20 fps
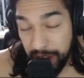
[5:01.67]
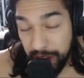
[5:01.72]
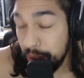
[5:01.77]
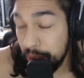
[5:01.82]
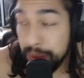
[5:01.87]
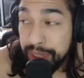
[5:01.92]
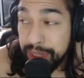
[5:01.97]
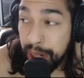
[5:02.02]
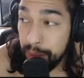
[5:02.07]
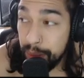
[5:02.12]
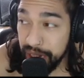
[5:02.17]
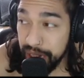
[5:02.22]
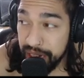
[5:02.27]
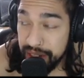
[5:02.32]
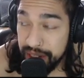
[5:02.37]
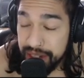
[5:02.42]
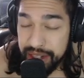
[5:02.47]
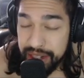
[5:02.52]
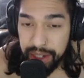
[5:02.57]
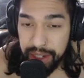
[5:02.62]
I don't know what that
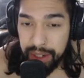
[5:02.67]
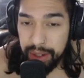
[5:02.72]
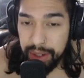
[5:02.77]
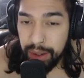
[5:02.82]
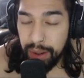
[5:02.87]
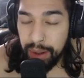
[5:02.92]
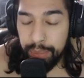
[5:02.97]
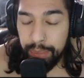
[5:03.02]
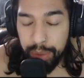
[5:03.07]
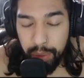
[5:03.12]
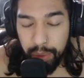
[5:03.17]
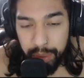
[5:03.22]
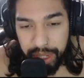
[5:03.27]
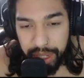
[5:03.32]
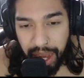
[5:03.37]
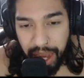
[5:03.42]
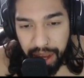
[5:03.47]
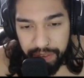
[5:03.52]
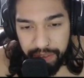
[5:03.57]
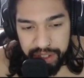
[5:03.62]
means, but we
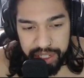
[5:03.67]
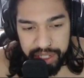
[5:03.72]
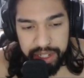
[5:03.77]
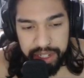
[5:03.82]
have seen